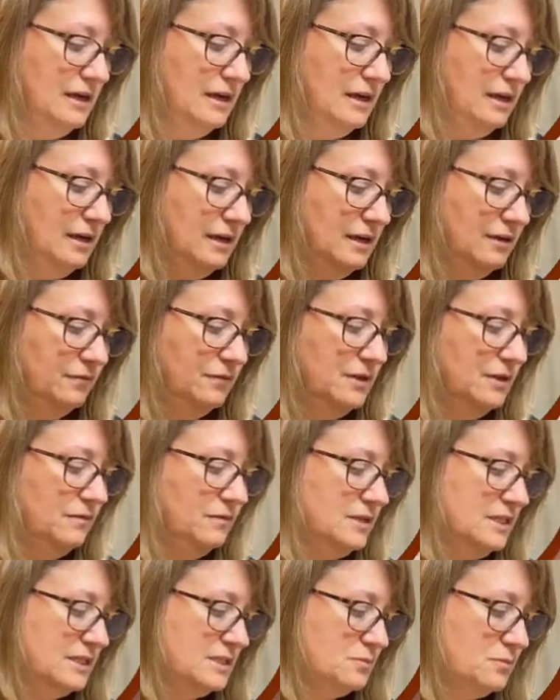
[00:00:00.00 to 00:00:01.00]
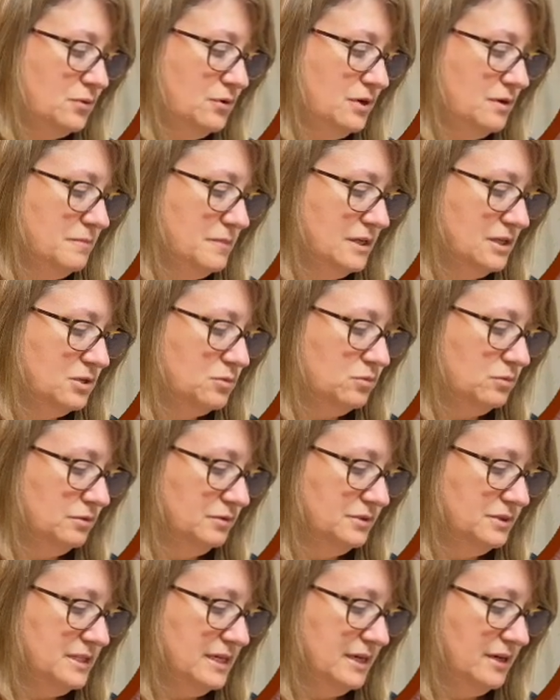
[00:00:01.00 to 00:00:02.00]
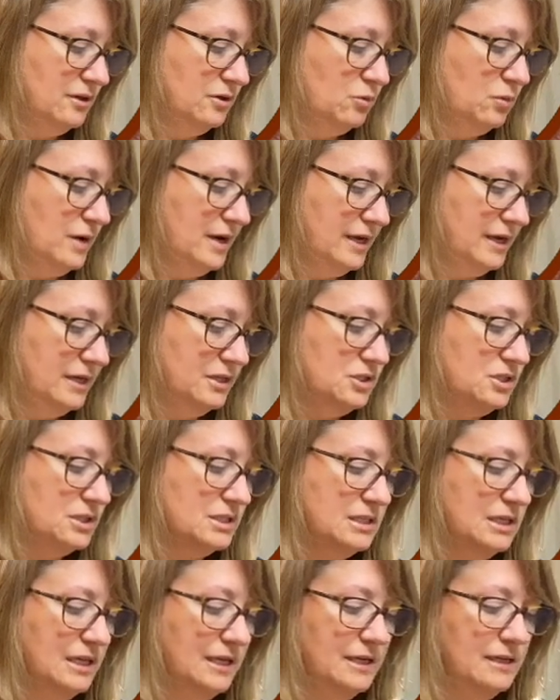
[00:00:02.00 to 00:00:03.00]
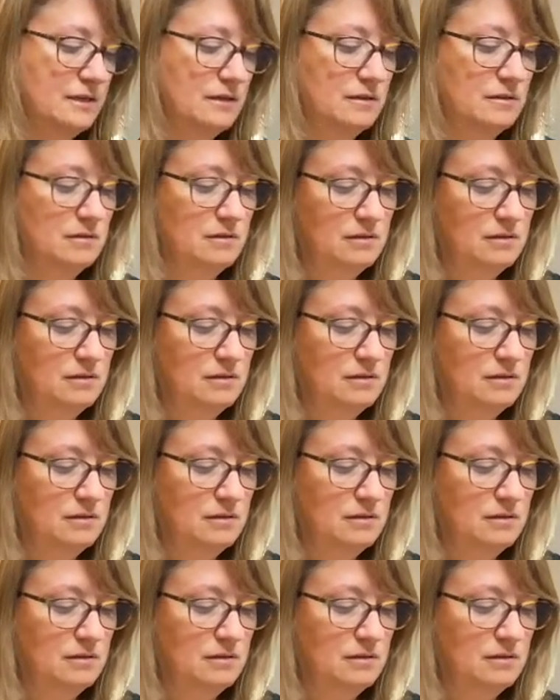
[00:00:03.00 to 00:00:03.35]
and then this pretty much will tear away just like